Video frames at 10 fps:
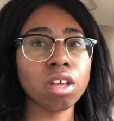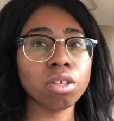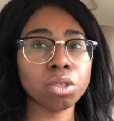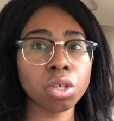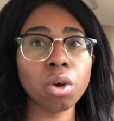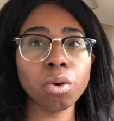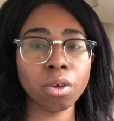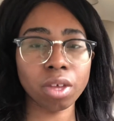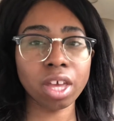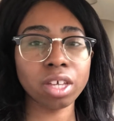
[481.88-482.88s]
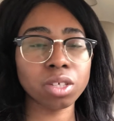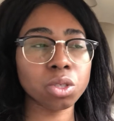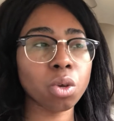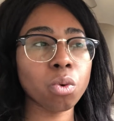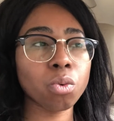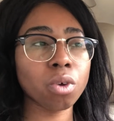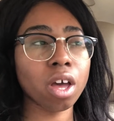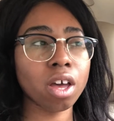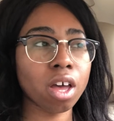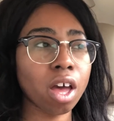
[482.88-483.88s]
So
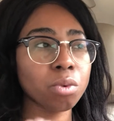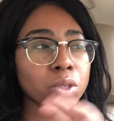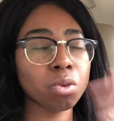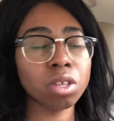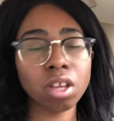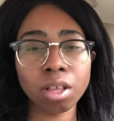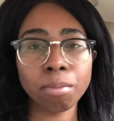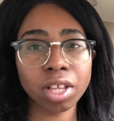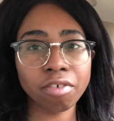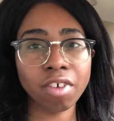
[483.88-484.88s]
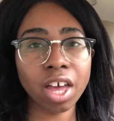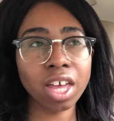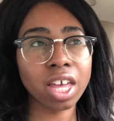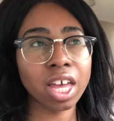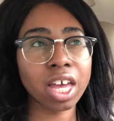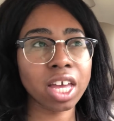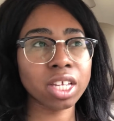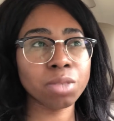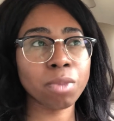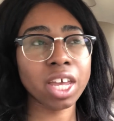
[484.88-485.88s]
I was only on Abilify,
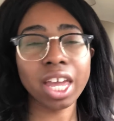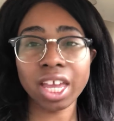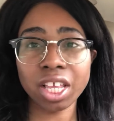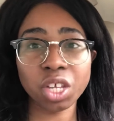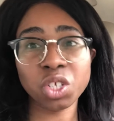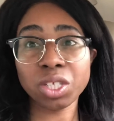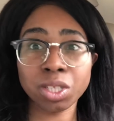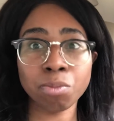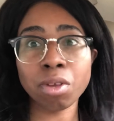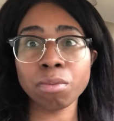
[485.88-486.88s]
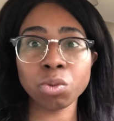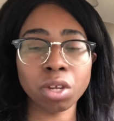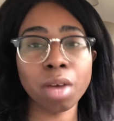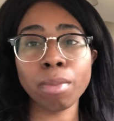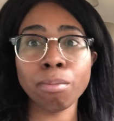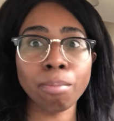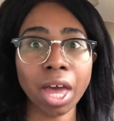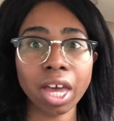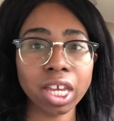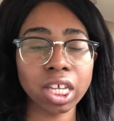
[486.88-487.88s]
and my ADHD symptoms were coming
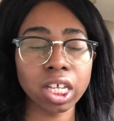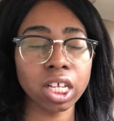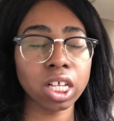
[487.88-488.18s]
back.